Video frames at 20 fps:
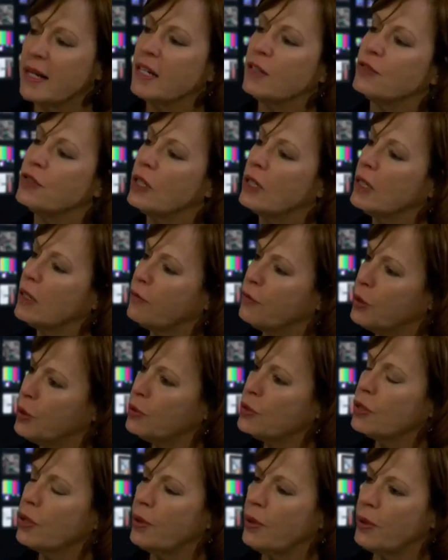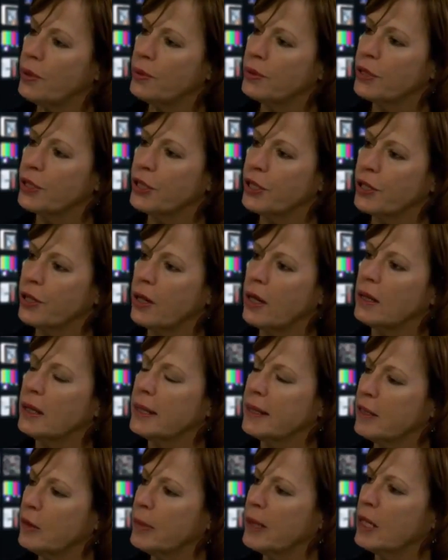is if you told her a
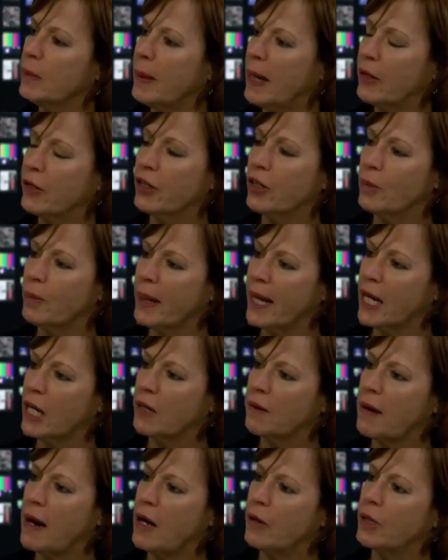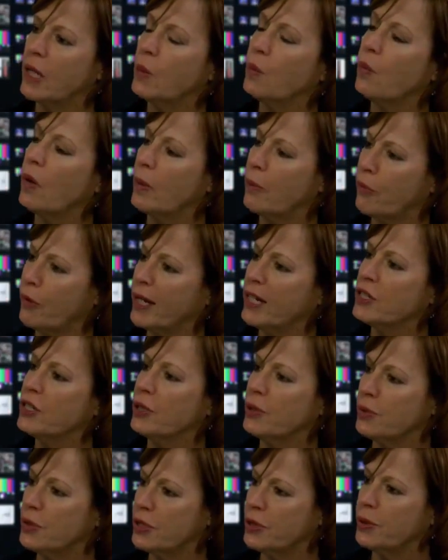little bit about your background and what brings
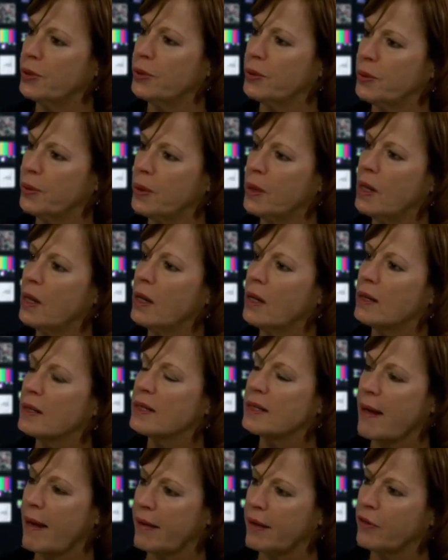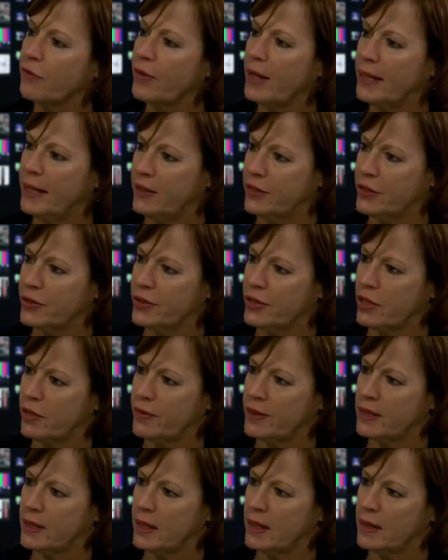you to selling financial
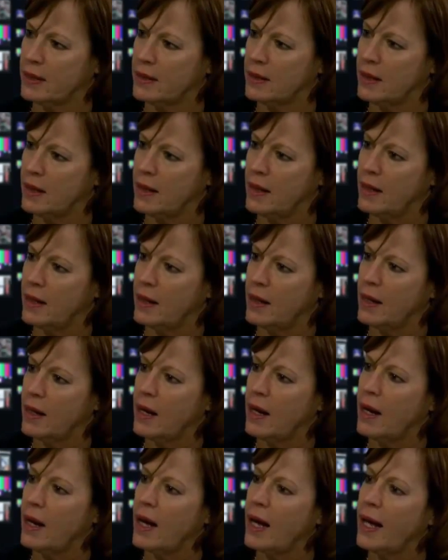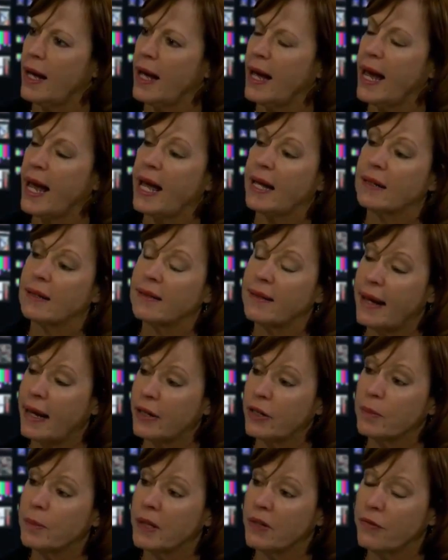services. And that
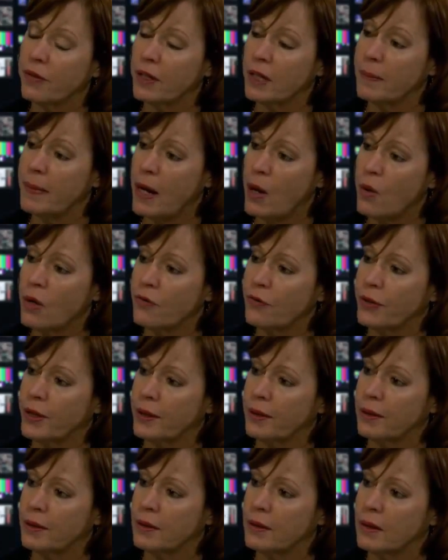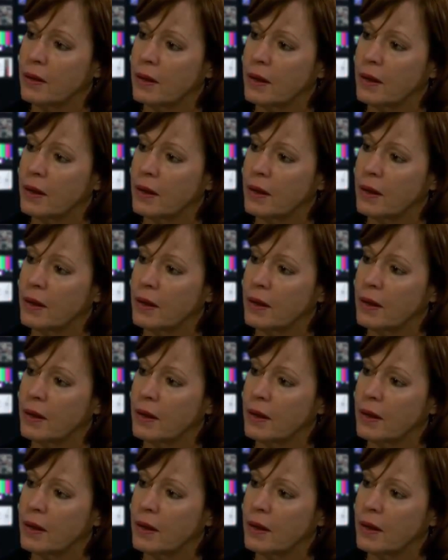could be very powerful